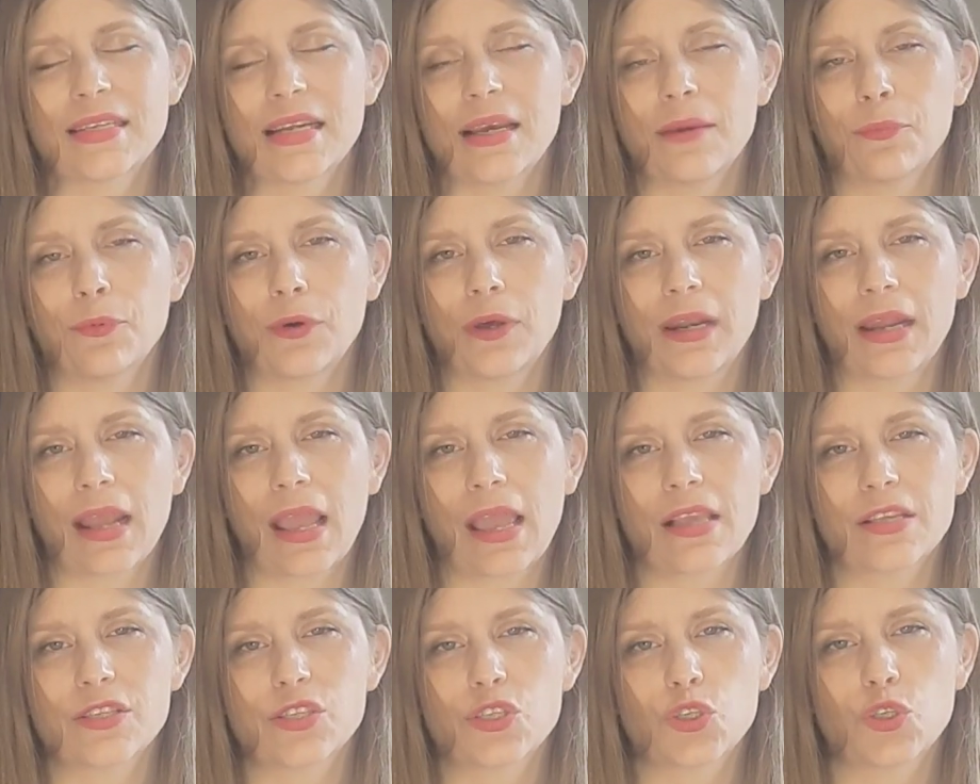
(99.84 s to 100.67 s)
one
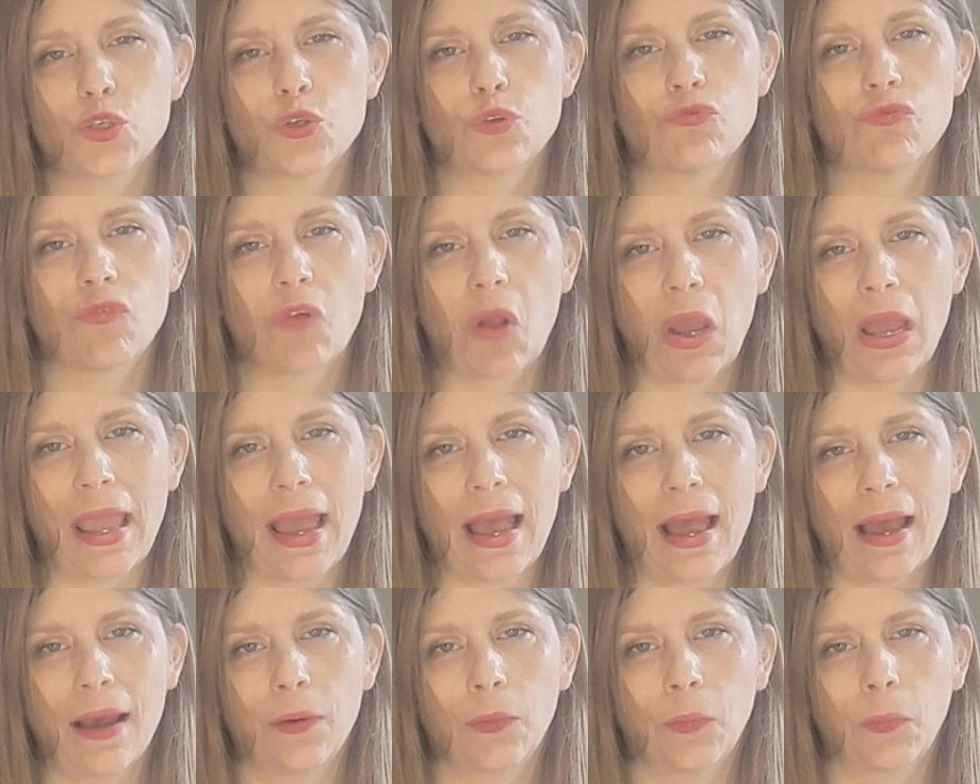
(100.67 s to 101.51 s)
is to write
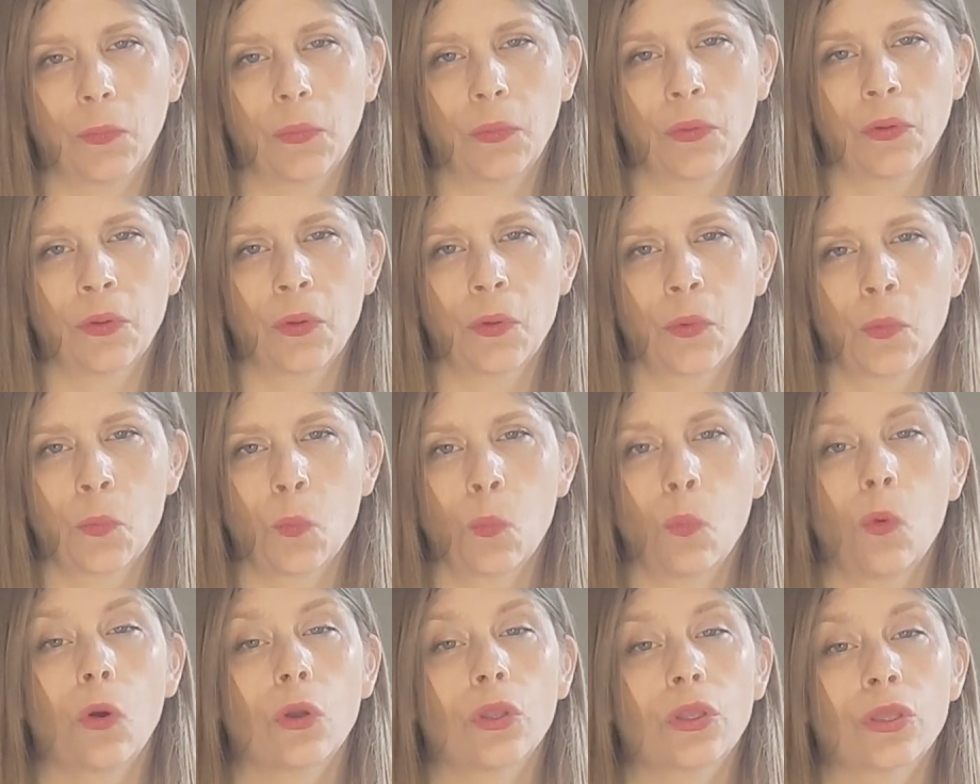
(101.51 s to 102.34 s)
out
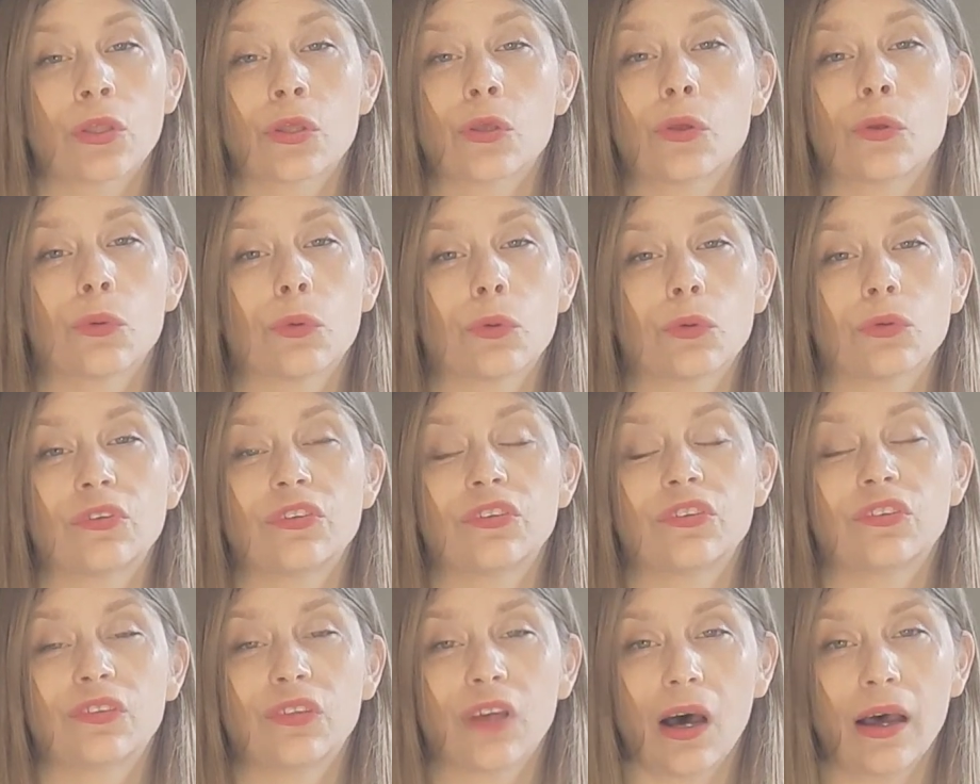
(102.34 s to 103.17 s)
what your
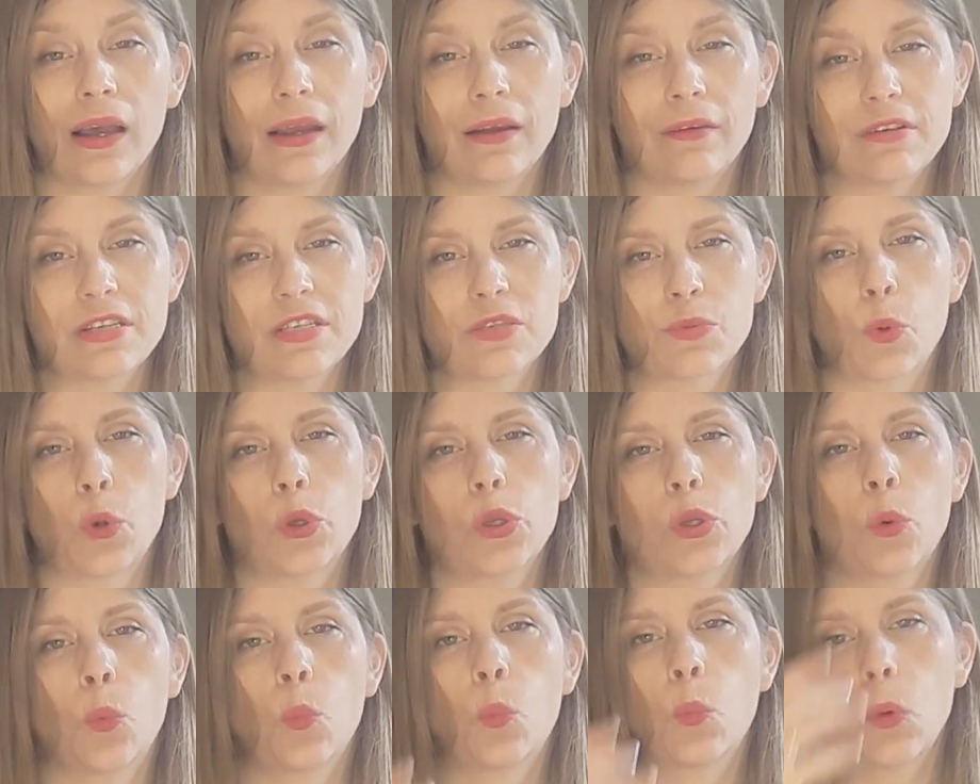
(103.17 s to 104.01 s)
desire is, what
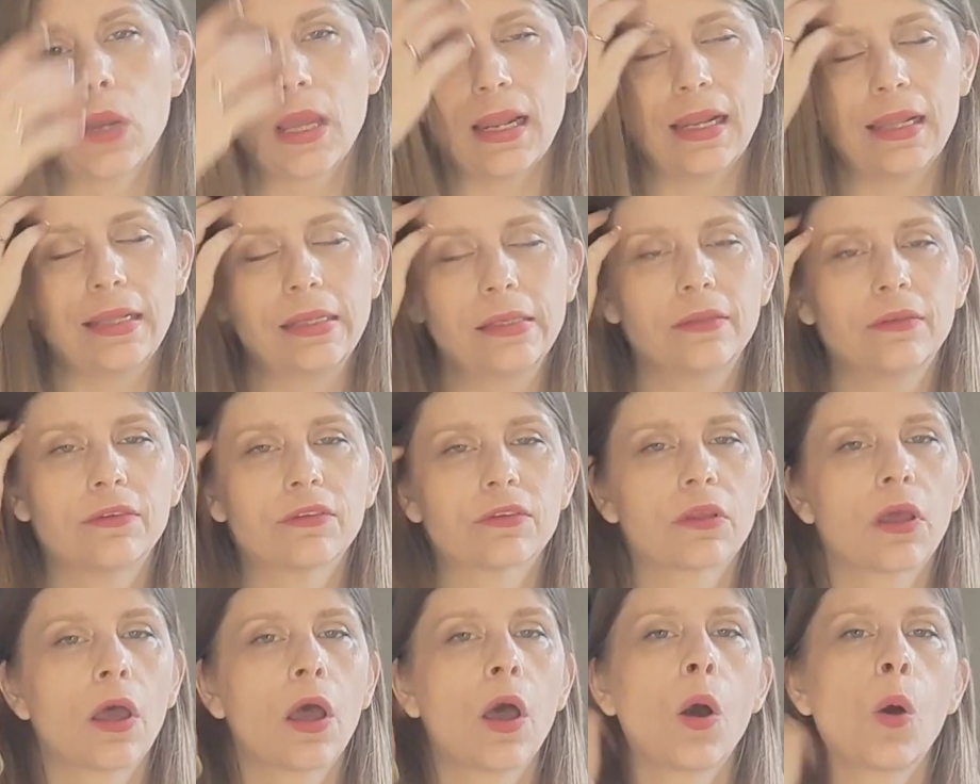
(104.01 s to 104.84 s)
your will is,
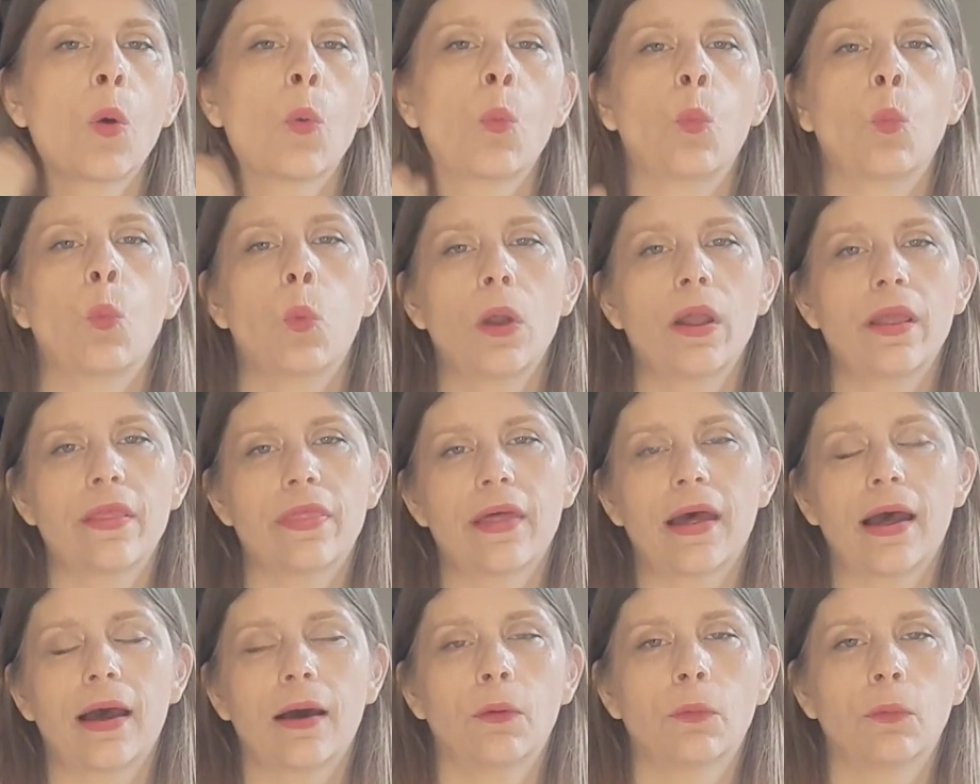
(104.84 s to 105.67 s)

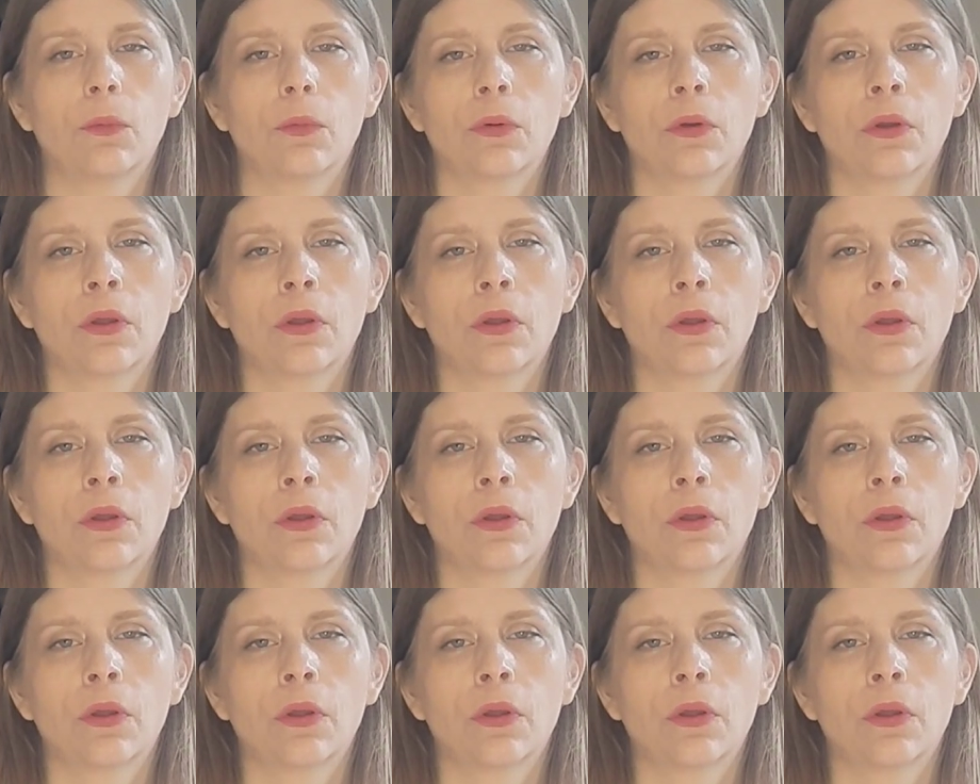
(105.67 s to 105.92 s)
without